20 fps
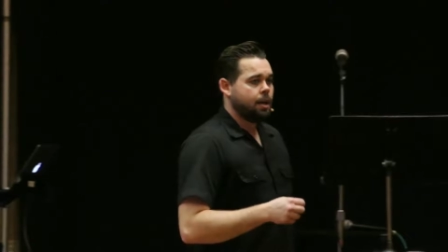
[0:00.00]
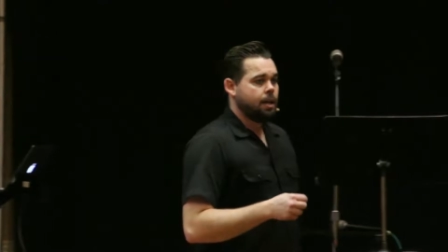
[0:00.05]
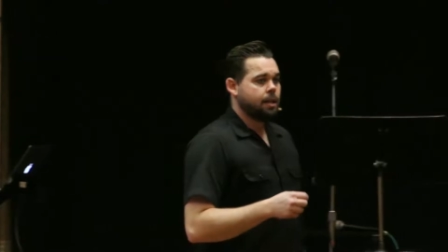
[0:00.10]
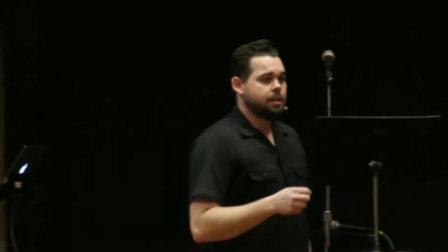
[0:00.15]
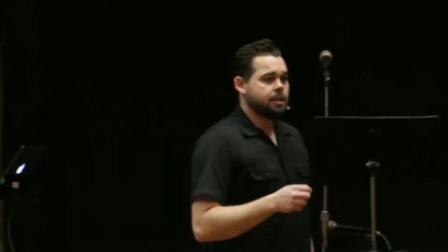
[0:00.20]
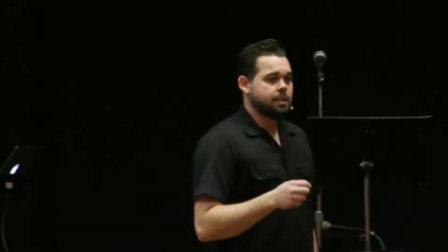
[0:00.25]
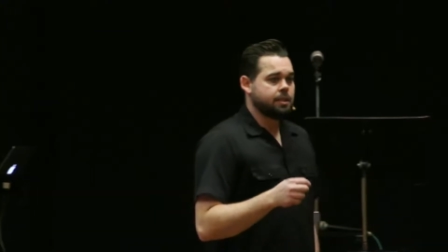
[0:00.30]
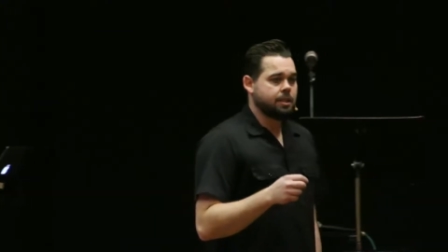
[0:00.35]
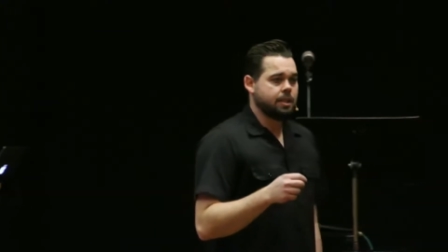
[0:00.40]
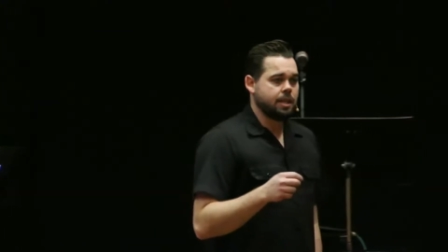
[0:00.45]

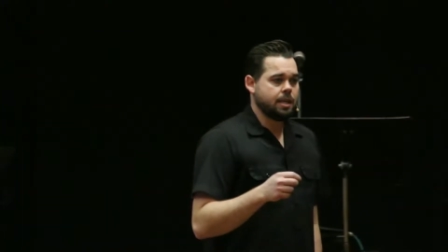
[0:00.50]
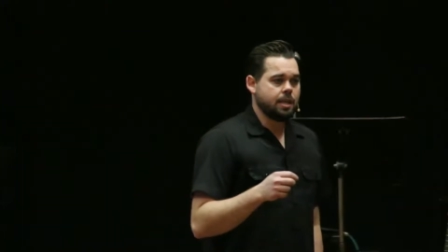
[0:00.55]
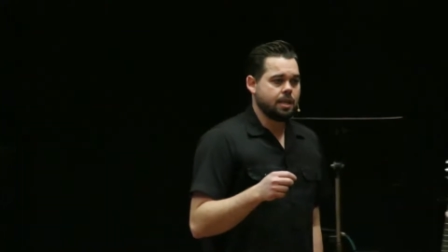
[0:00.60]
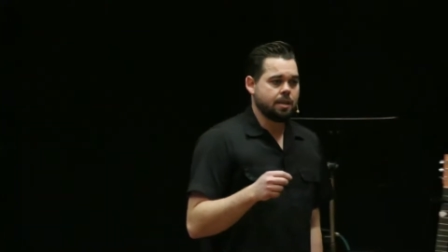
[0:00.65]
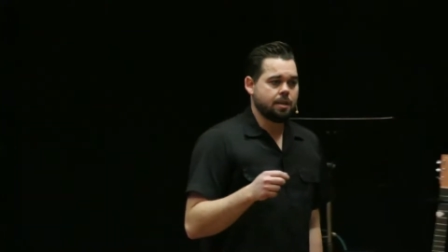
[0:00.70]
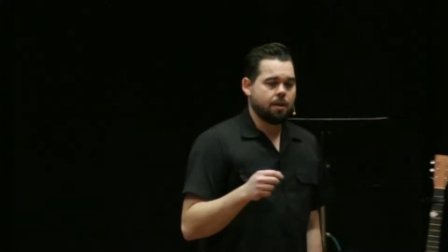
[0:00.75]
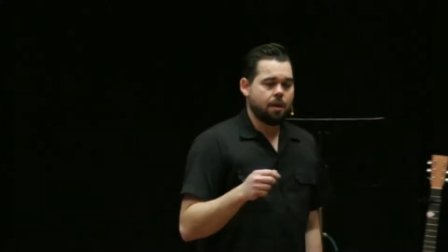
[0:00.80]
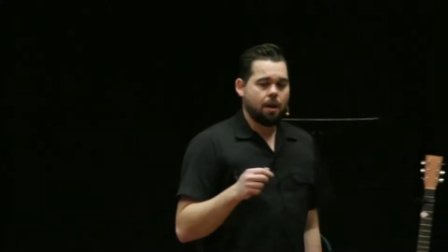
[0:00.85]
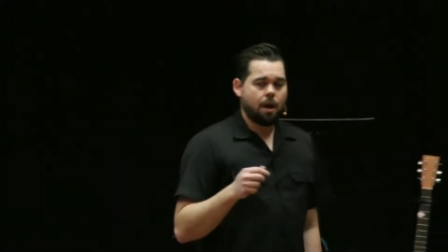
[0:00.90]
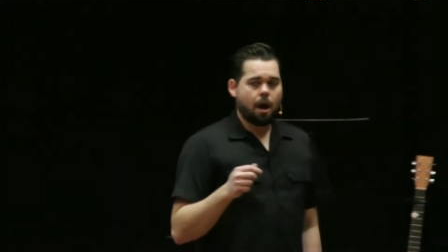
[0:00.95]
into
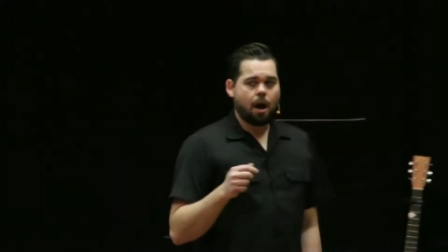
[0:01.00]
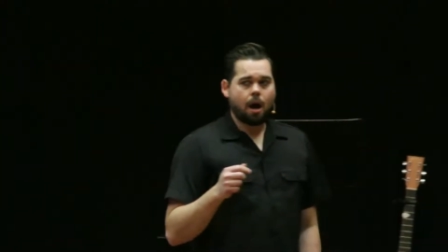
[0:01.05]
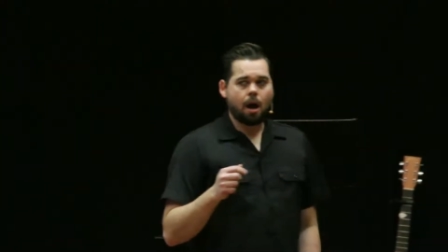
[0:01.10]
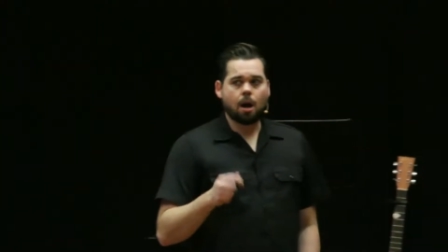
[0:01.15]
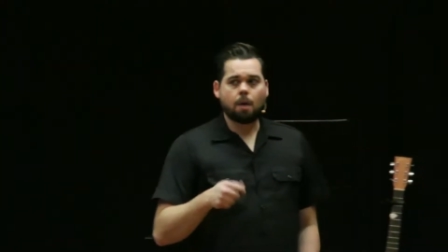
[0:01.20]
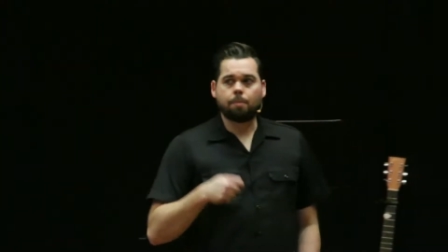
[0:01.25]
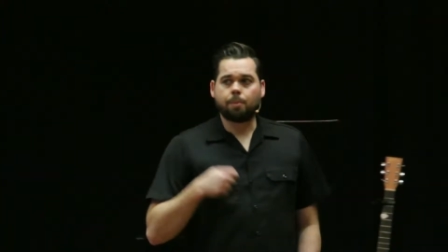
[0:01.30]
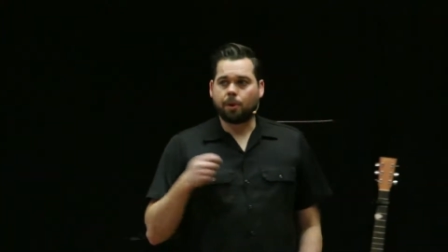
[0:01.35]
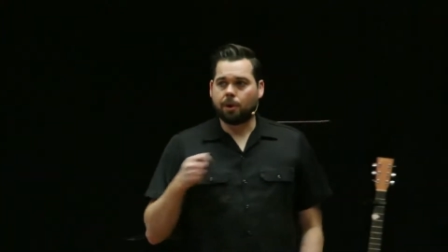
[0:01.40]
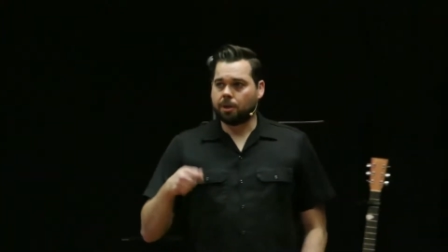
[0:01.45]
seeing
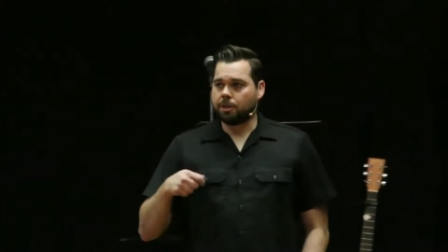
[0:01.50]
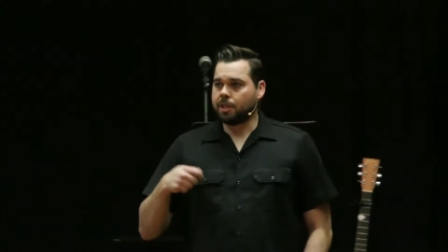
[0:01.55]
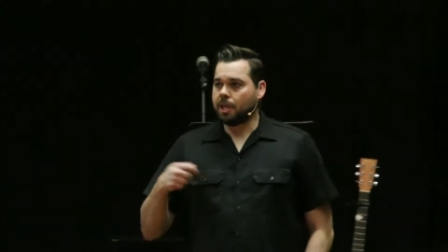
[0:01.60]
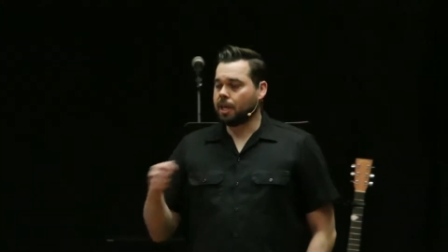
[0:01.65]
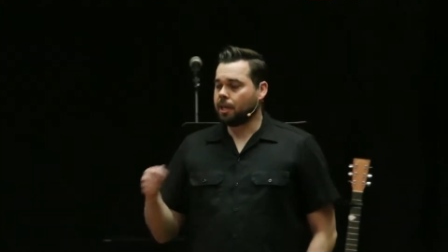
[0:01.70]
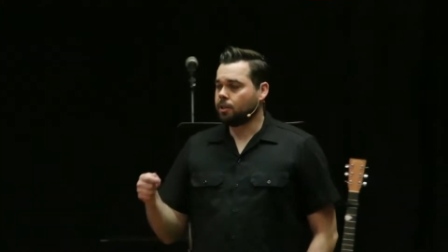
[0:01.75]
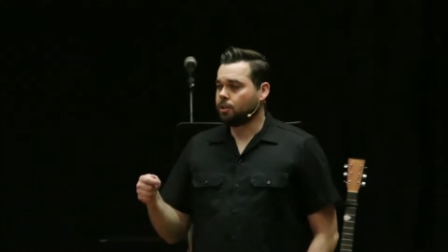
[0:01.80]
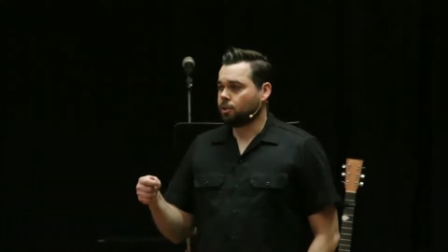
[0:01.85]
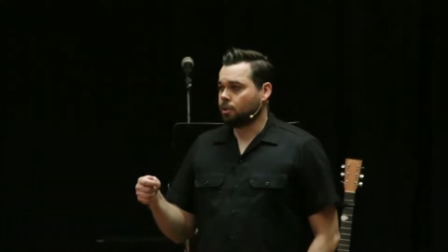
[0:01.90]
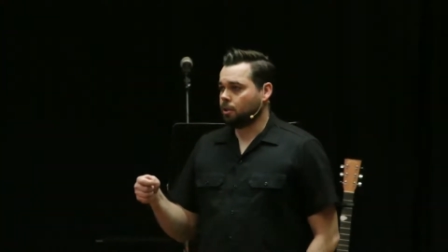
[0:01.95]
our prayers
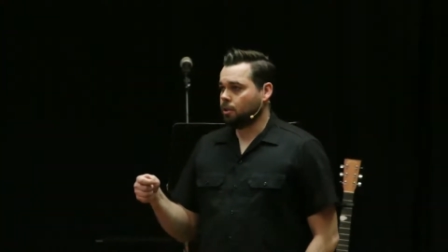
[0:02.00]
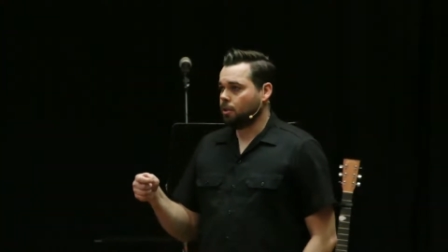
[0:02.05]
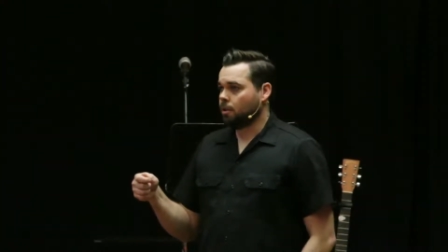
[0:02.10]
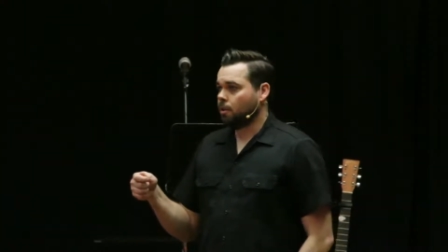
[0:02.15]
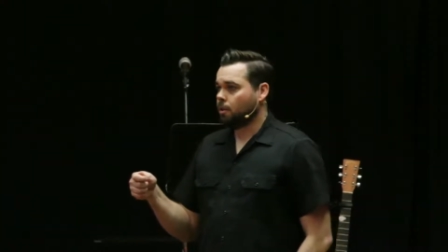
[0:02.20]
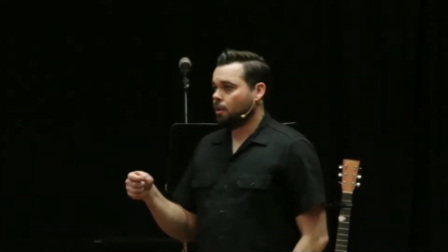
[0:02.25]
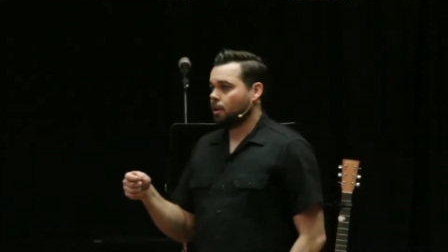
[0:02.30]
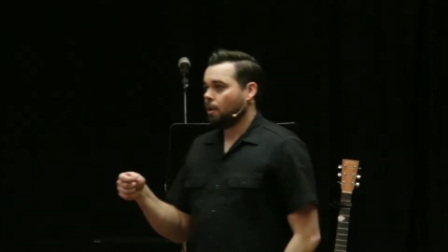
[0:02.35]
answered.